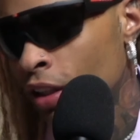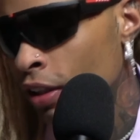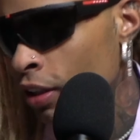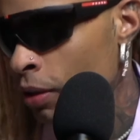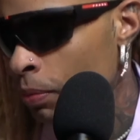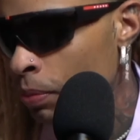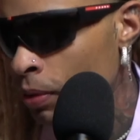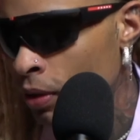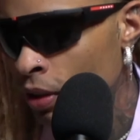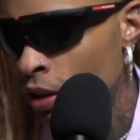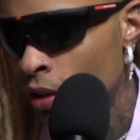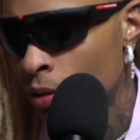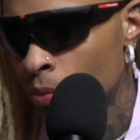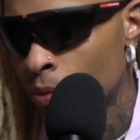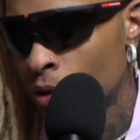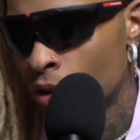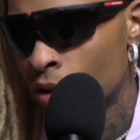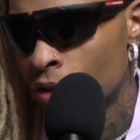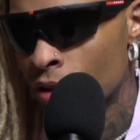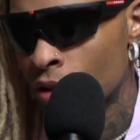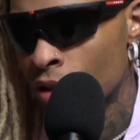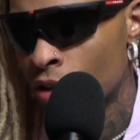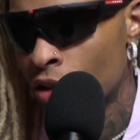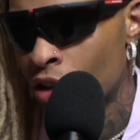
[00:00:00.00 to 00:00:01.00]
complain,
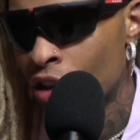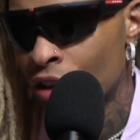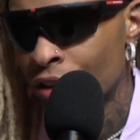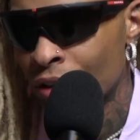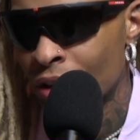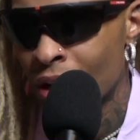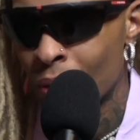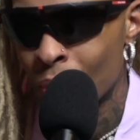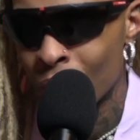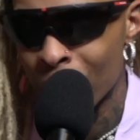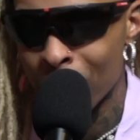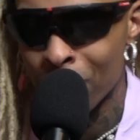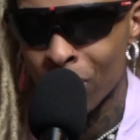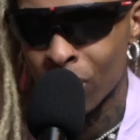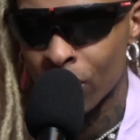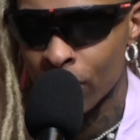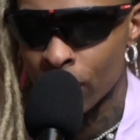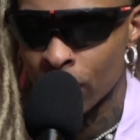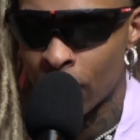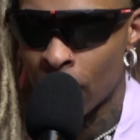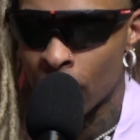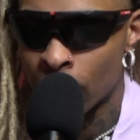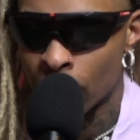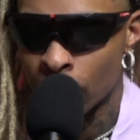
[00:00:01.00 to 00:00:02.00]
bro. You know, although I want
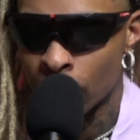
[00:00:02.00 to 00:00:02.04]
more out of